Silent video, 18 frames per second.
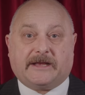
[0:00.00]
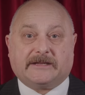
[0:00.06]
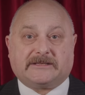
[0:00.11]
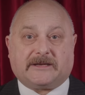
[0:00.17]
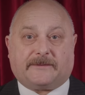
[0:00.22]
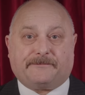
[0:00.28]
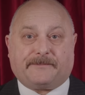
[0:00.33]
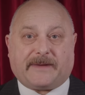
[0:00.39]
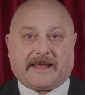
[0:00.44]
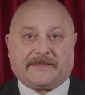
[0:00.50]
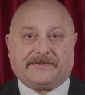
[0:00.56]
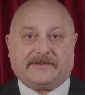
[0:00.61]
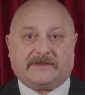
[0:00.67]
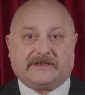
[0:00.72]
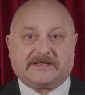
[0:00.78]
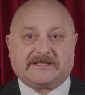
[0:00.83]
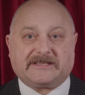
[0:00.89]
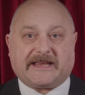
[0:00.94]
to ban
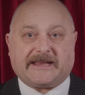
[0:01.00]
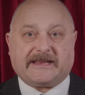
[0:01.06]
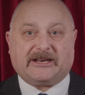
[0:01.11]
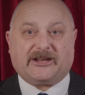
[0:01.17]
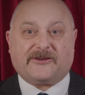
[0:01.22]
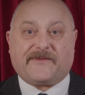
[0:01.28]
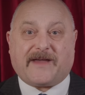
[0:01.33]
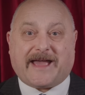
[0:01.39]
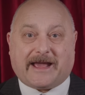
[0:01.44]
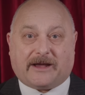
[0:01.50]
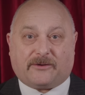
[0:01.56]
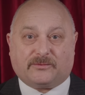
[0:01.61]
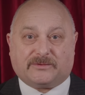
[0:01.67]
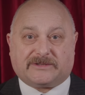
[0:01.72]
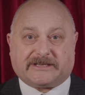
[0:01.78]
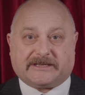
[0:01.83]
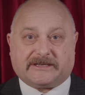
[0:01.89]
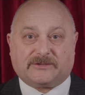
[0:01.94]
the sale of
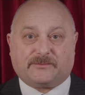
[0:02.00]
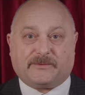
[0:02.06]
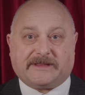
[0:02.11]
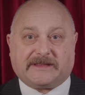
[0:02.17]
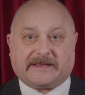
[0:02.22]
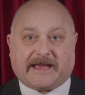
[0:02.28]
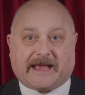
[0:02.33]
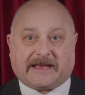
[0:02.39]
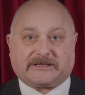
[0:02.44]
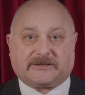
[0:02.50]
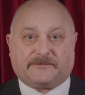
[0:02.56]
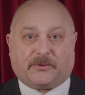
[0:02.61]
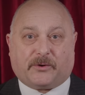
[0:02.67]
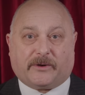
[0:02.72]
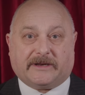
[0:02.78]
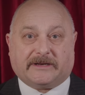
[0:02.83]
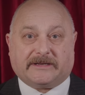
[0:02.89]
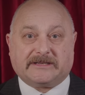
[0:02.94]
houses with gas
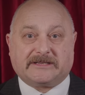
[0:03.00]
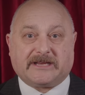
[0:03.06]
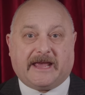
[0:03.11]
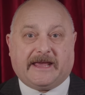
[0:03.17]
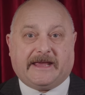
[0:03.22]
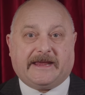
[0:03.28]
boilers